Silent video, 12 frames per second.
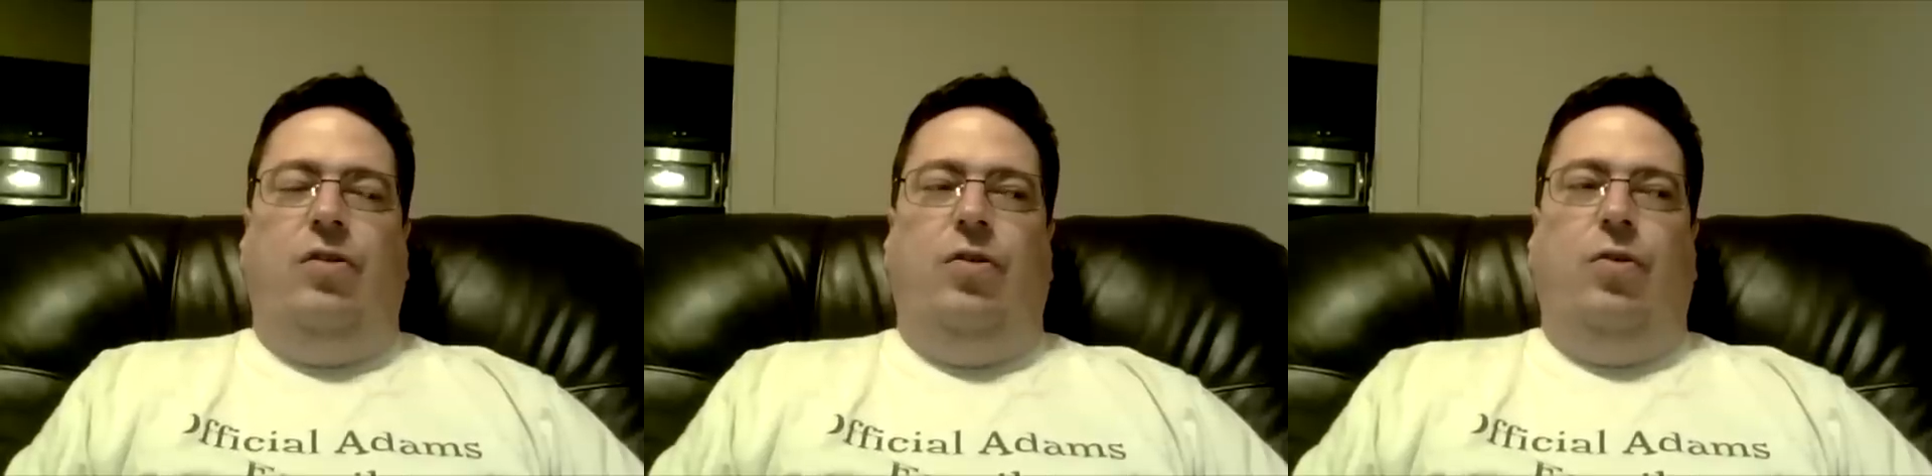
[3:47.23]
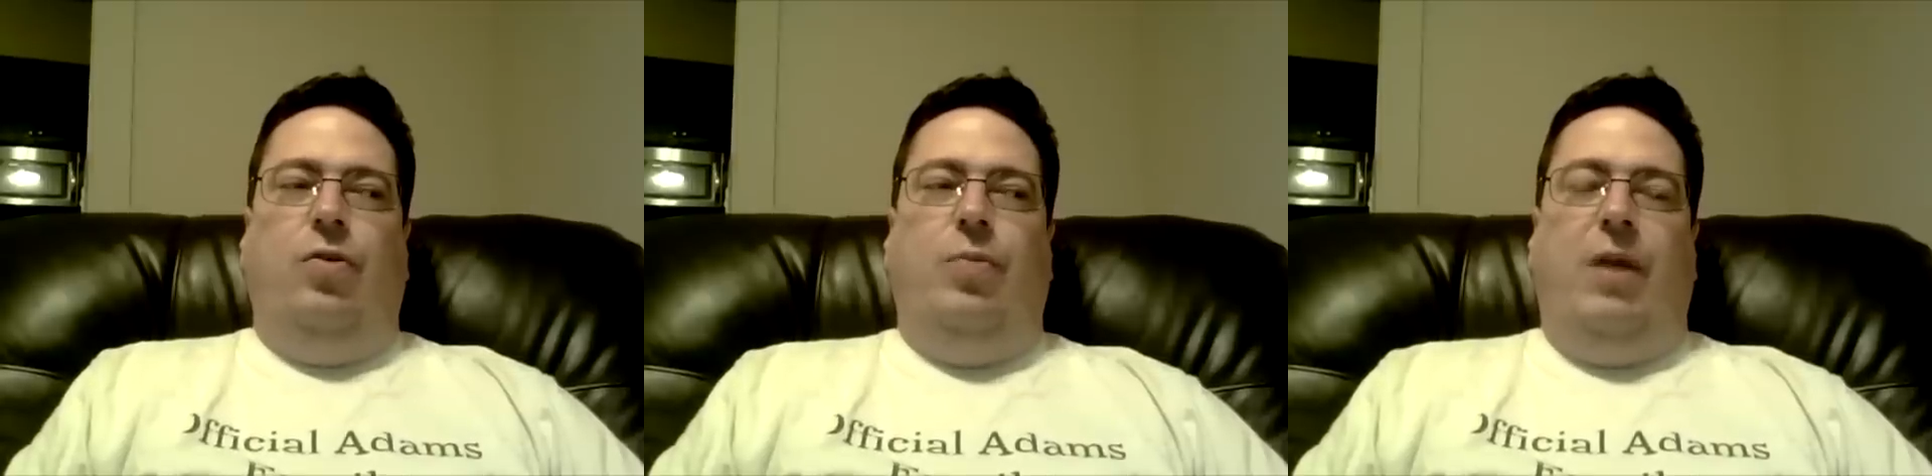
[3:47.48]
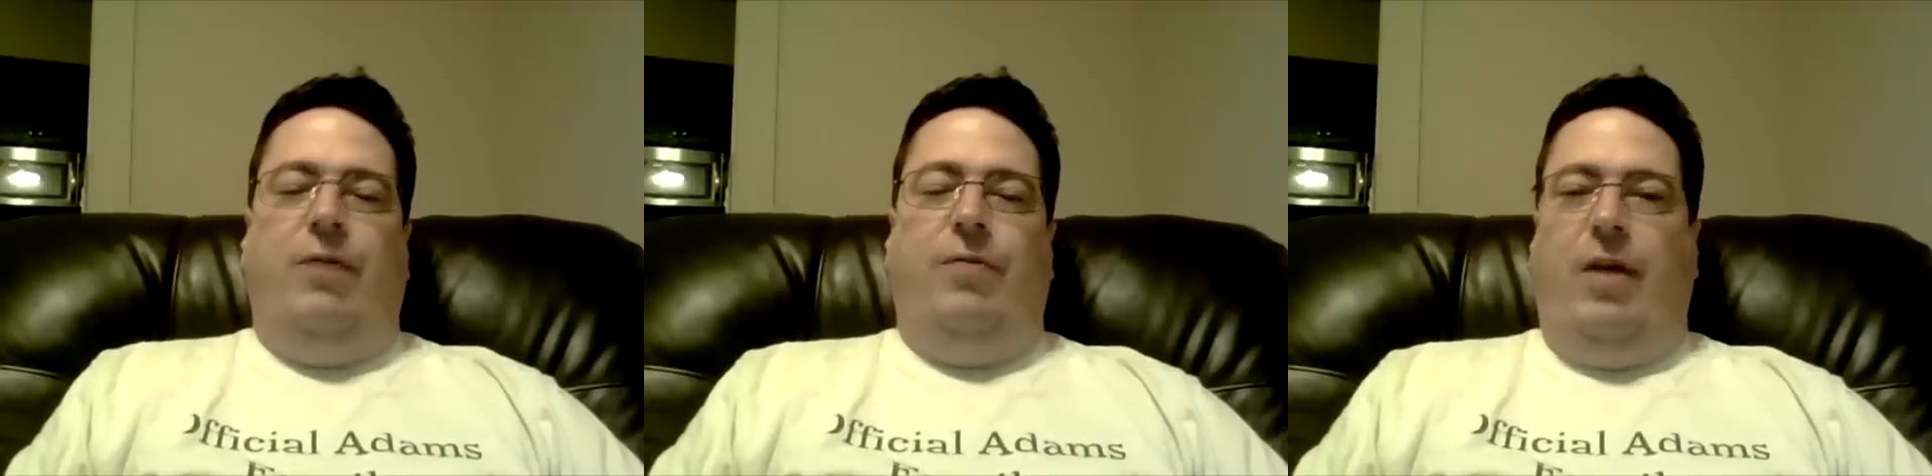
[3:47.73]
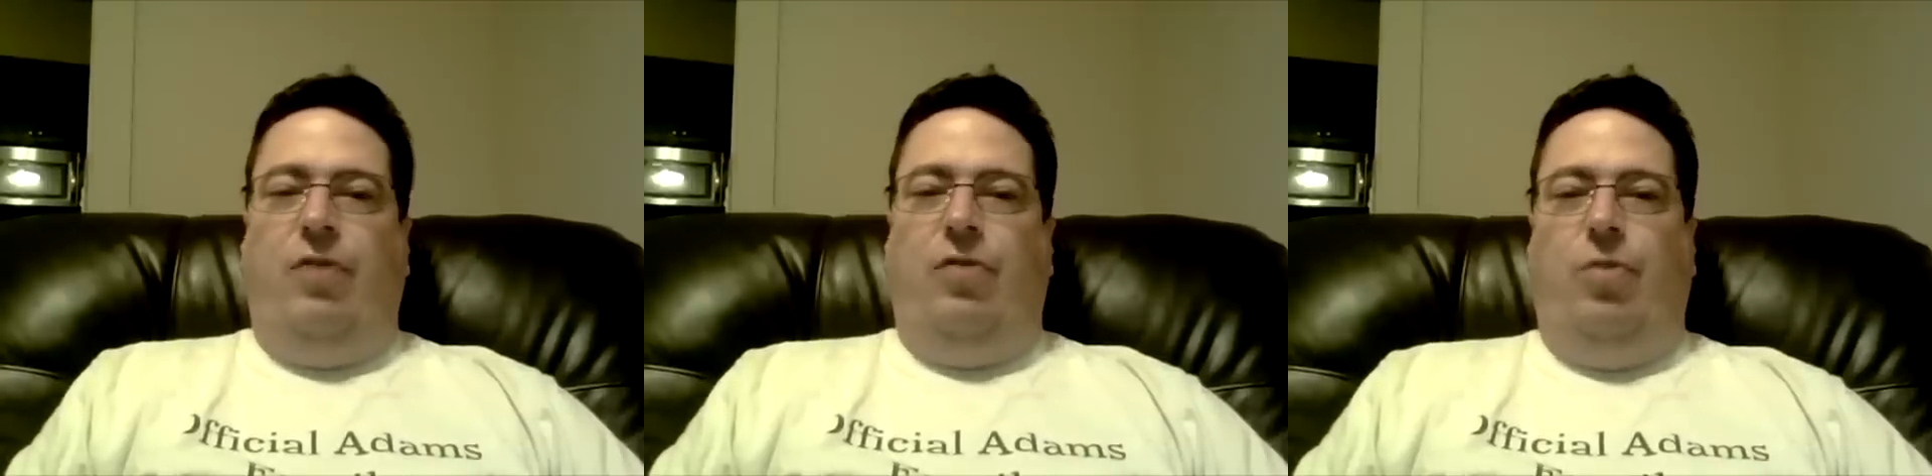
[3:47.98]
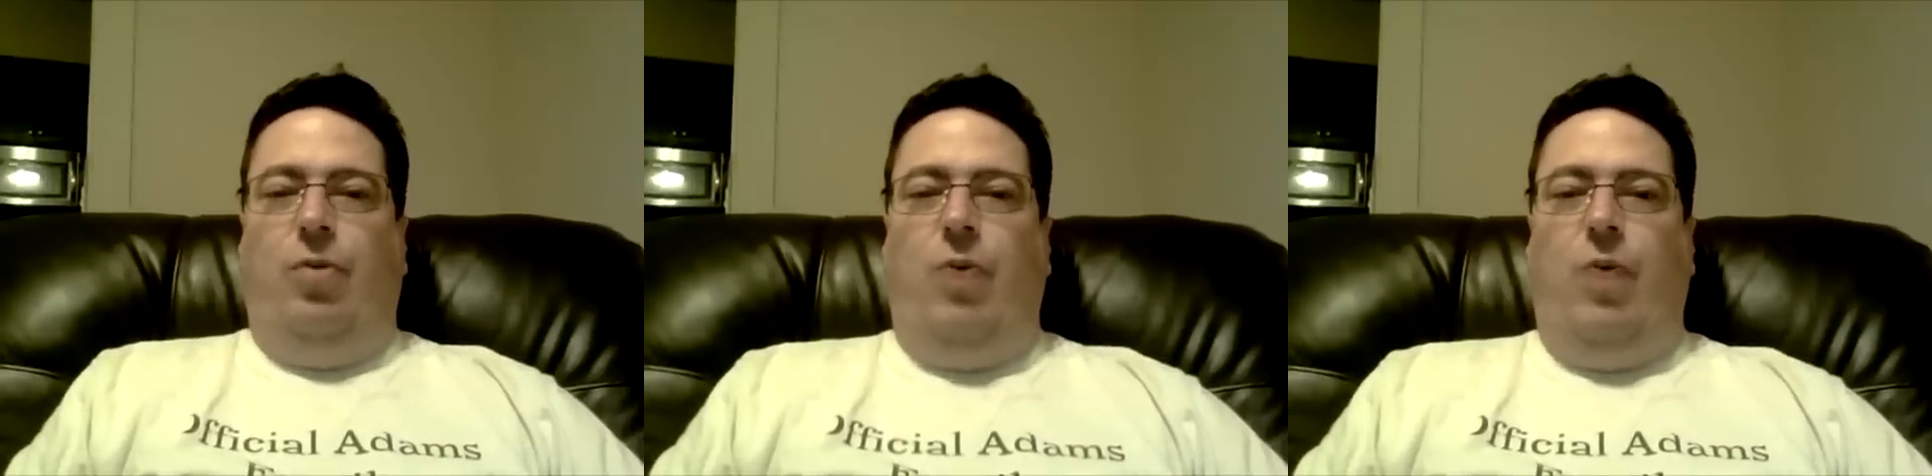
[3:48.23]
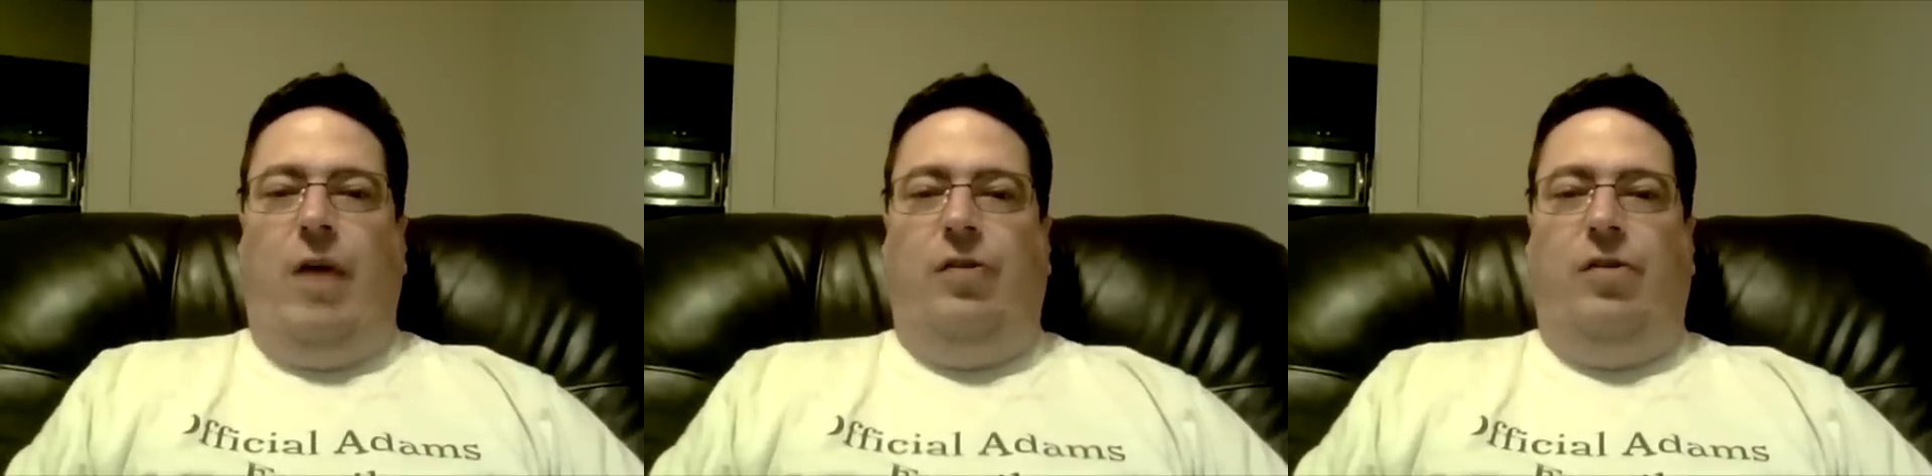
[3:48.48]
to make friends with the
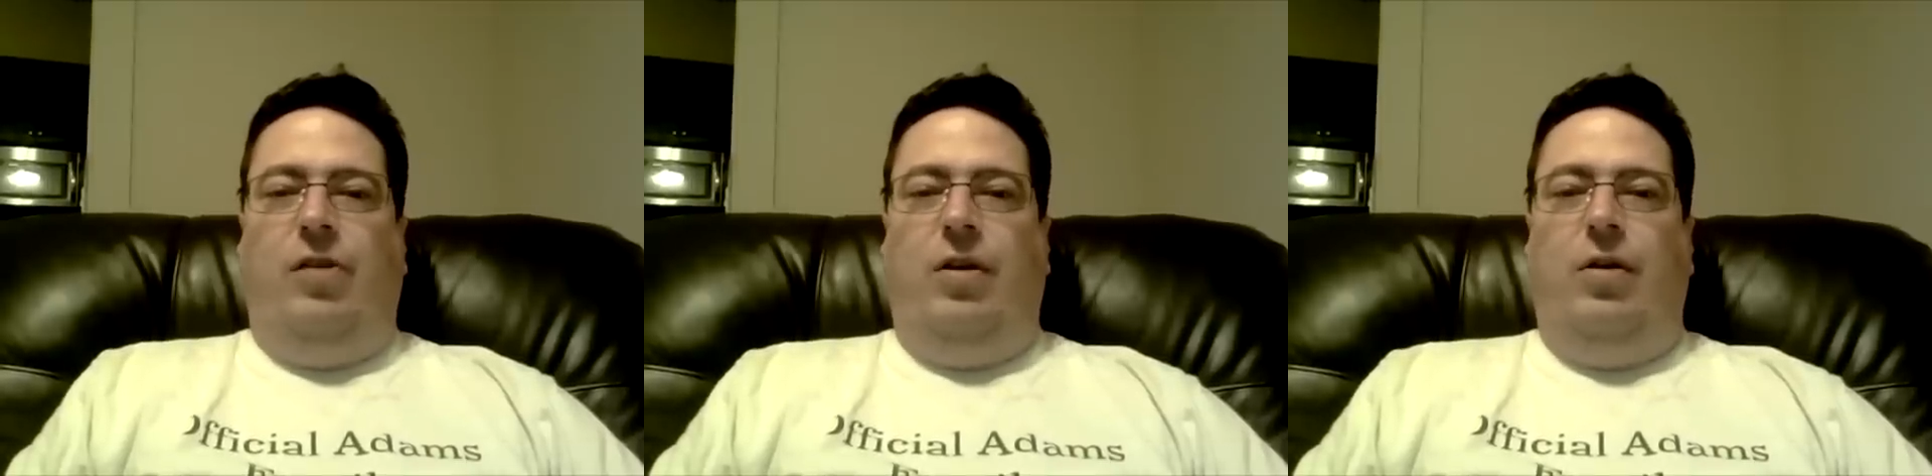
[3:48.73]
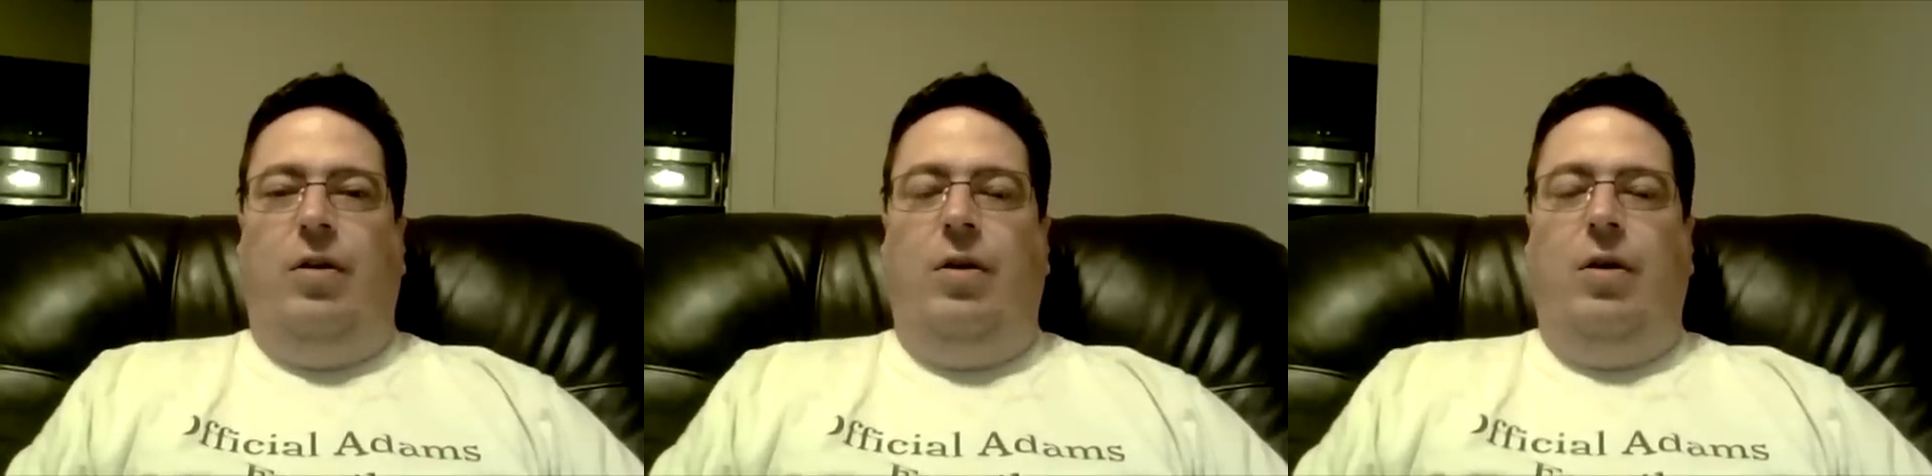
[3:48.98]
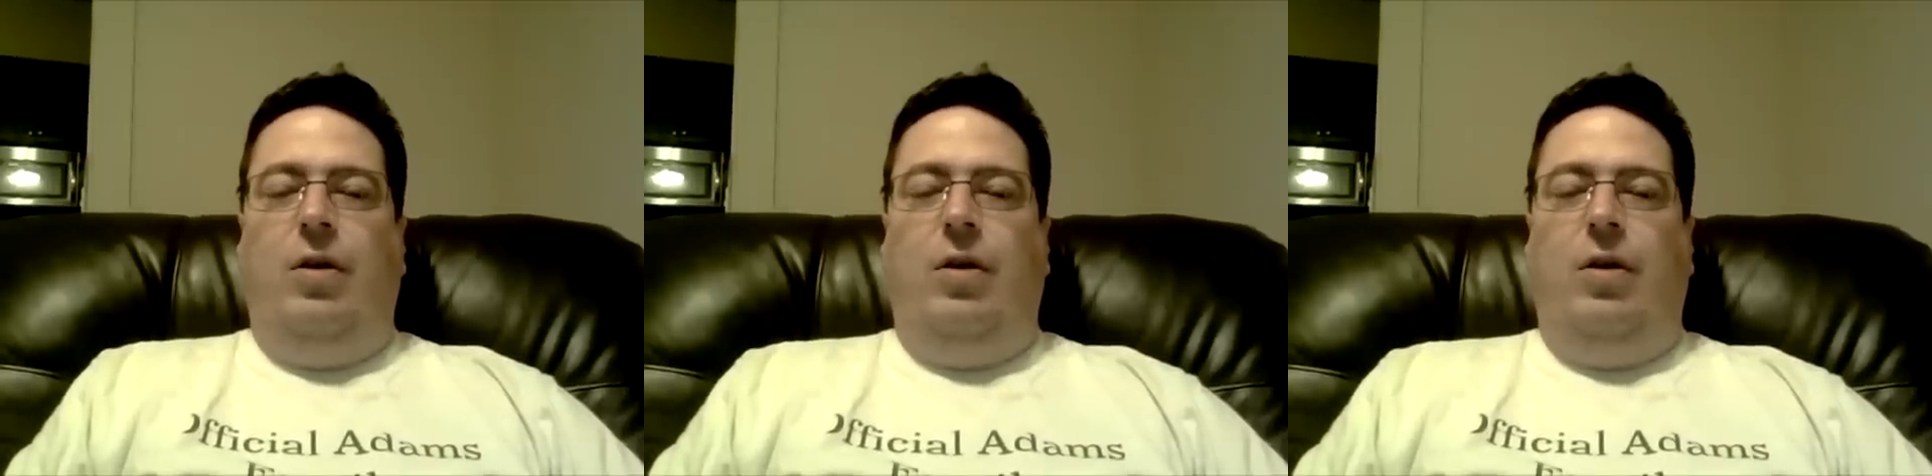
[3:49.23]
West and